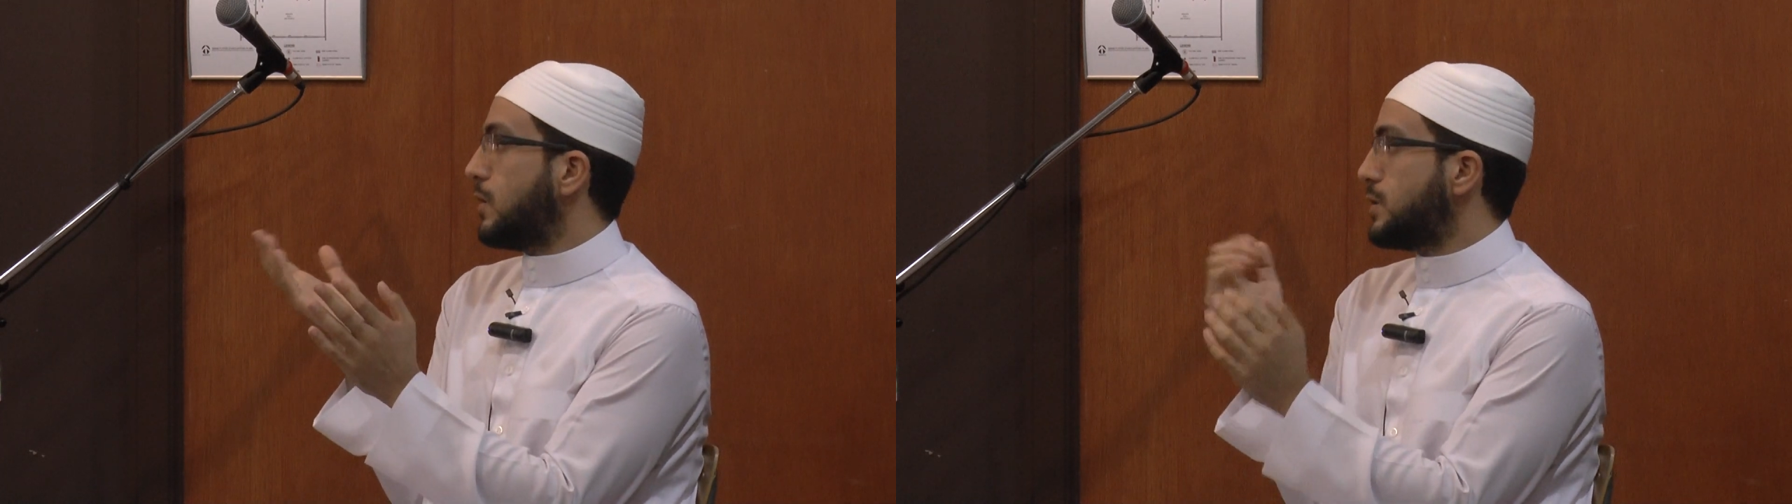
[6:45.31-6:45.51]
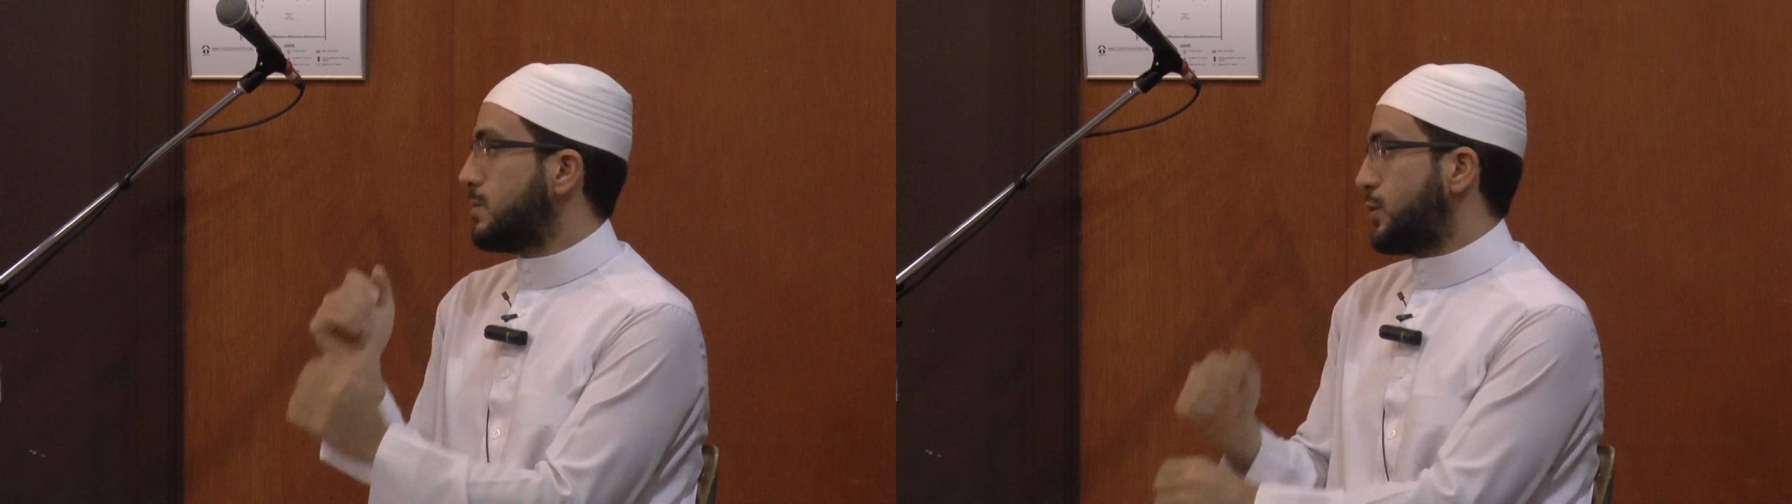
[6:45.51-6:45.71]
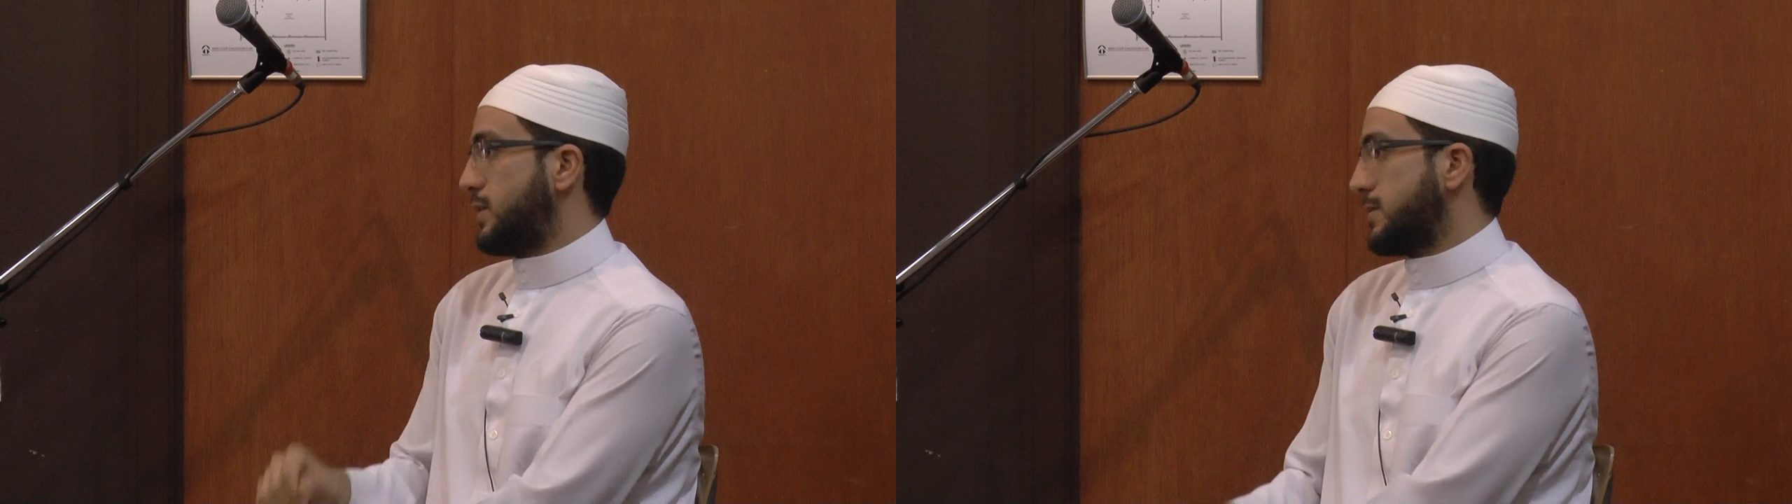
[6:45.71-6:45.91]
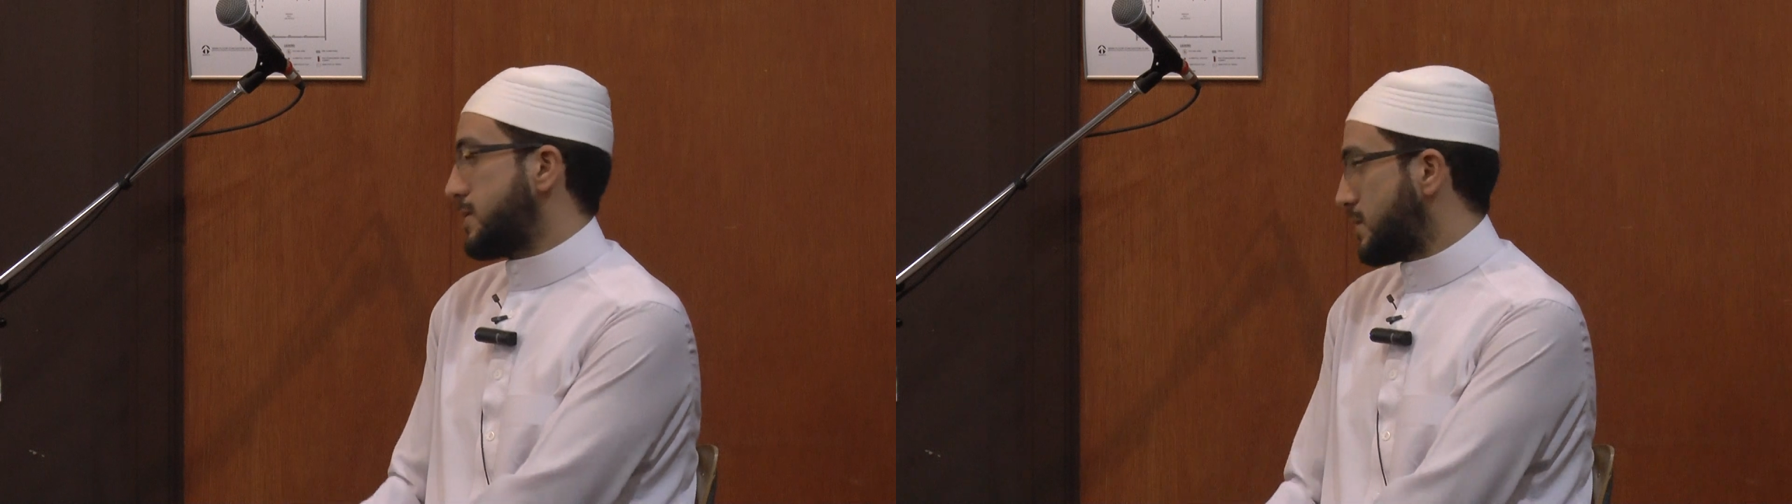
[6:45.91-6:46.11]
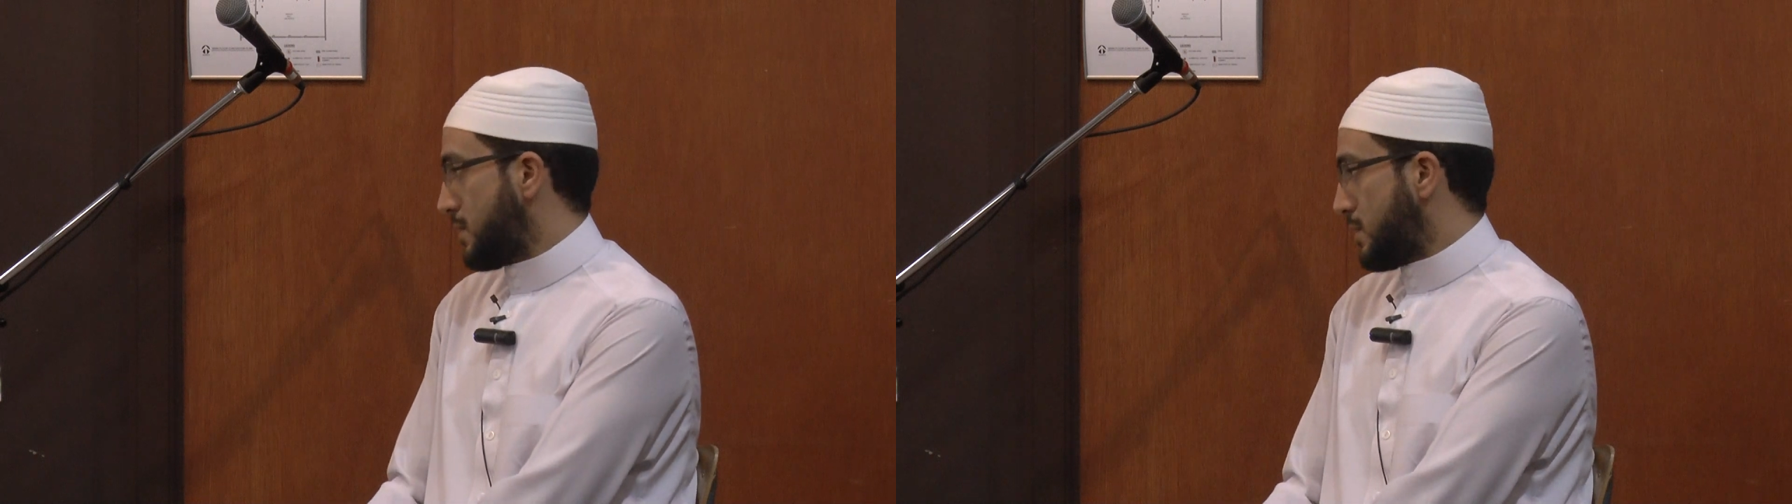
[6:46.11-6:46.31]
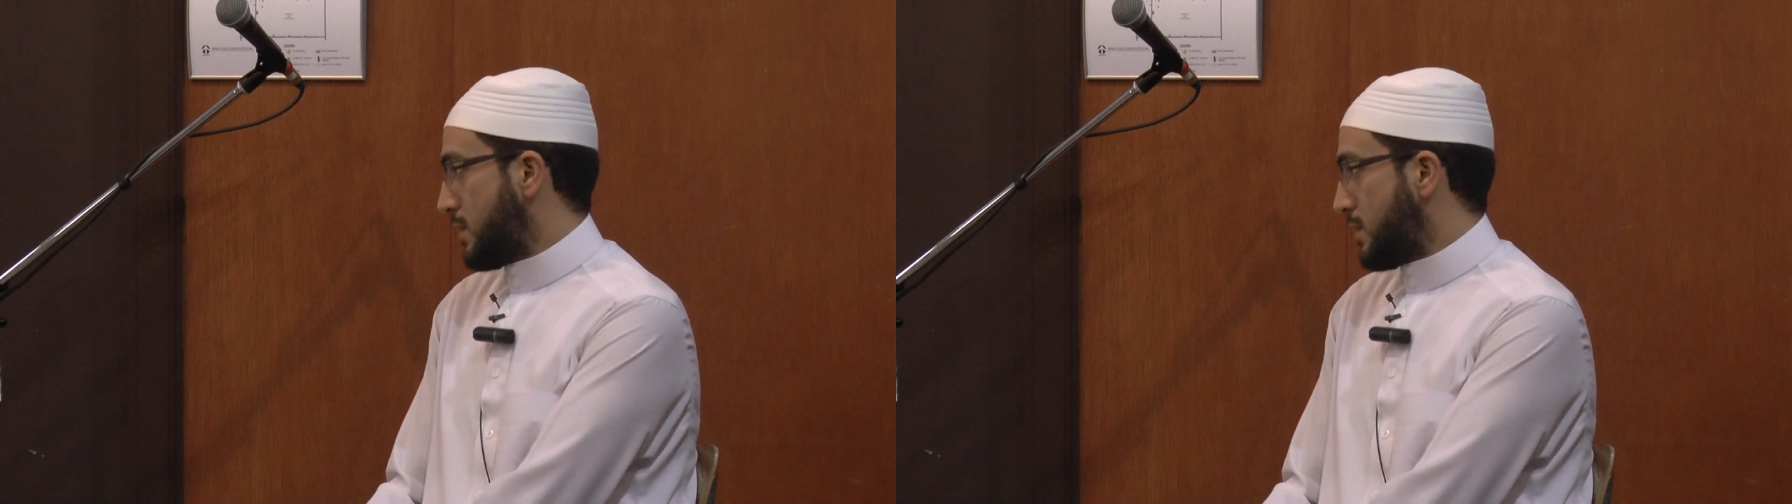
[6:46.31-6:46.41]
go somewhere else.